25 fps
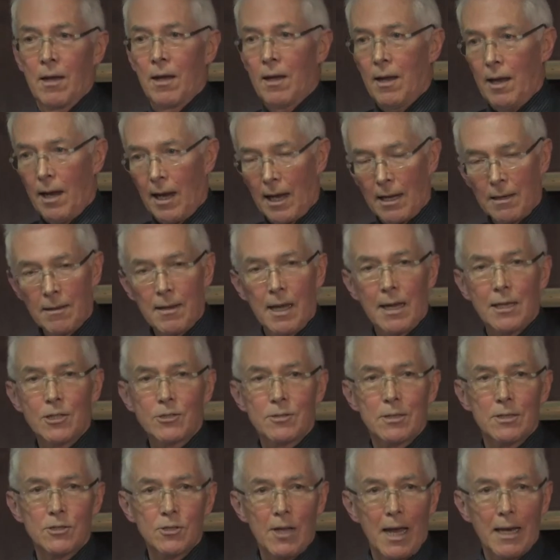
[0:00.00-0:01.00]
And there is
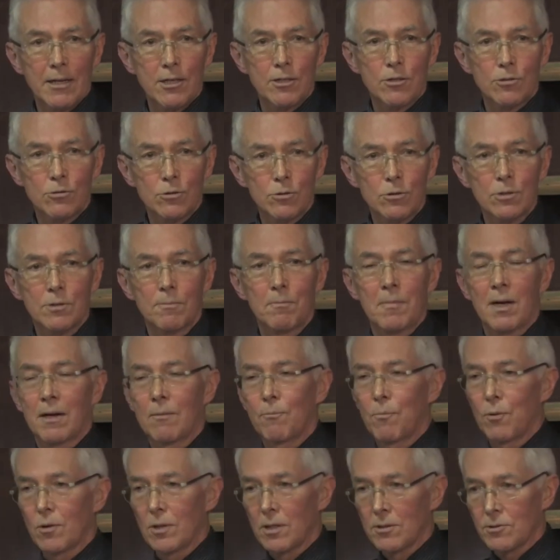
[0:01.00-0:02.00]
this attitude among
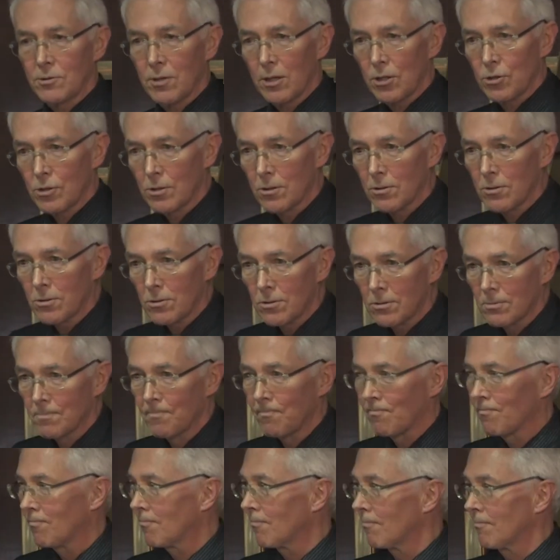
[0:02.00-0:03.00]
politicians,
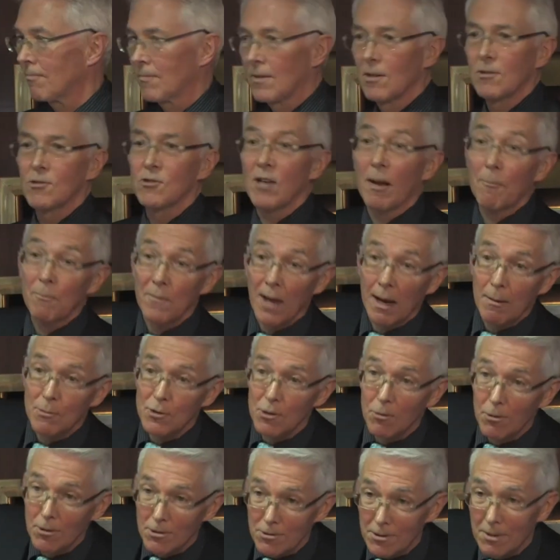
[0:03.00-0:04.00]
sometimes
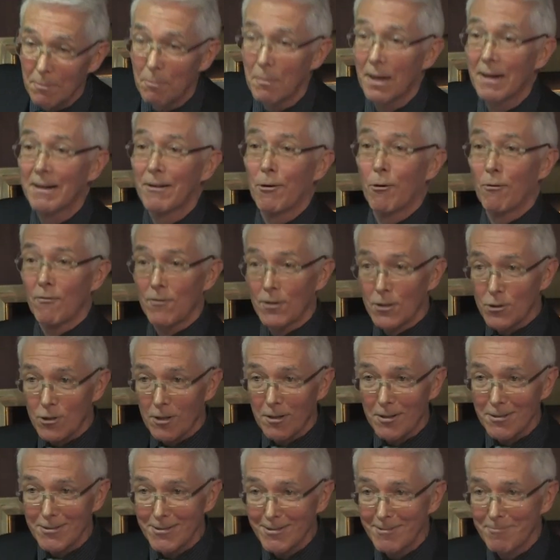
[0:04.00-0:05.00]
also among
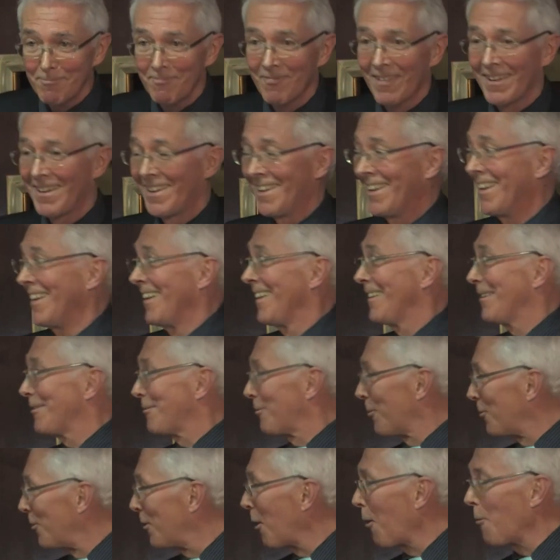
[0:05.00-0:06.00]
officials,
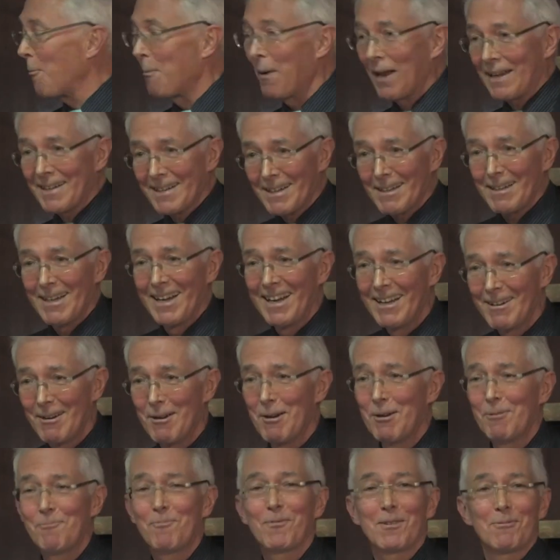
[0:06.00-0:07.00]
to know better
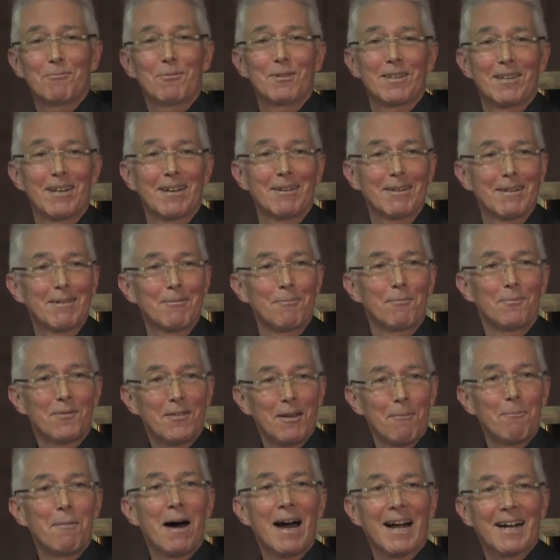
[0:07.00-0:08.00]
than
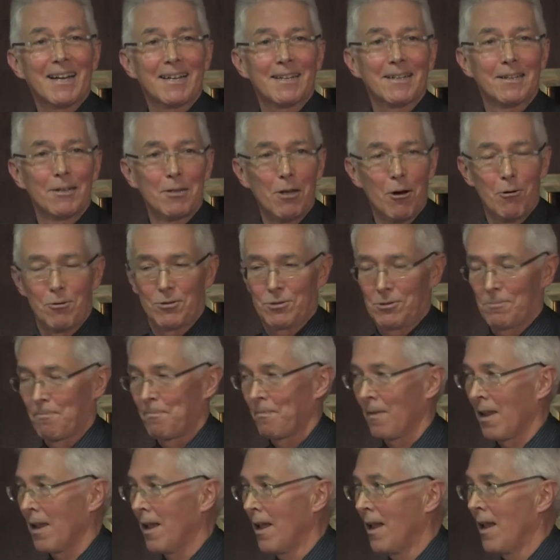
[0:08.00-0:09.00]
the market knows.
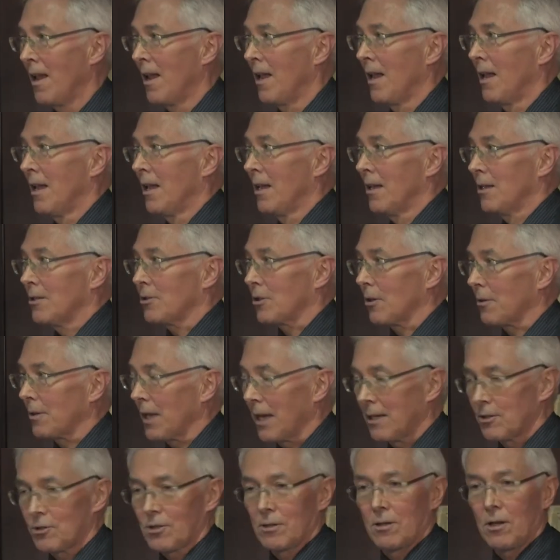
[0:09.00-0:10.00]
So
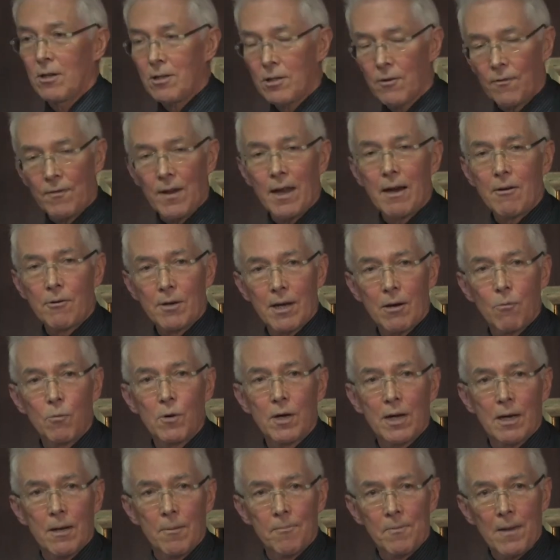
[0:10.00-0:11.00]
there's a lot of area
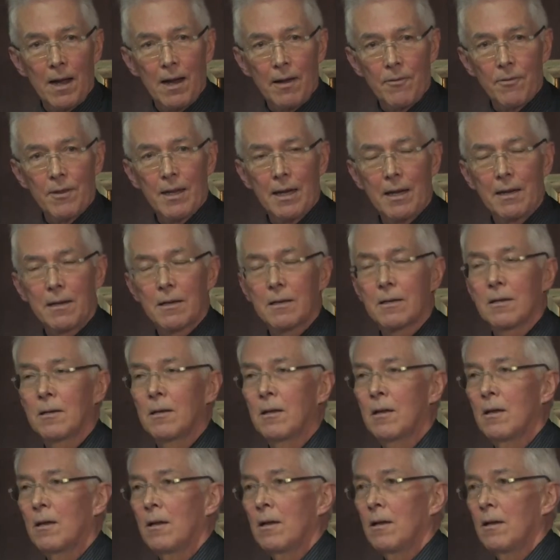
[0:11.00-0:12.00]
where I think
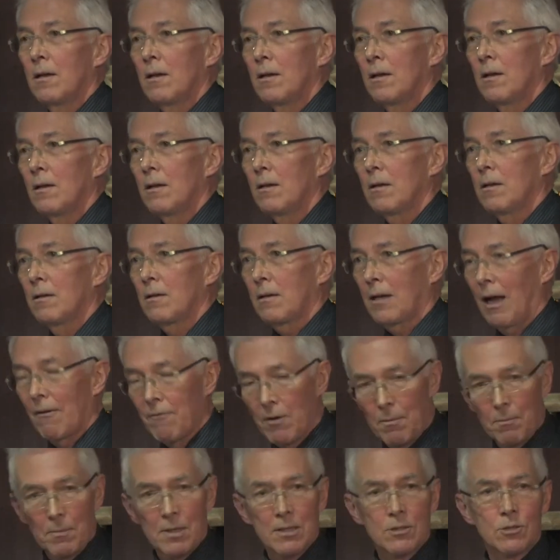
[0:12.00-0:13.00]

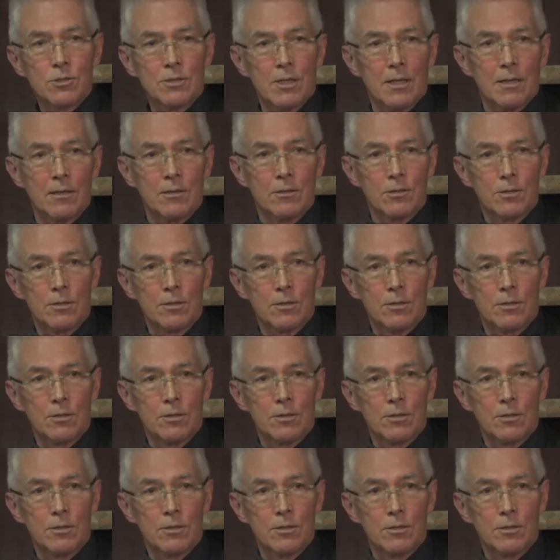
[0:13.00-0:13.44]
governments and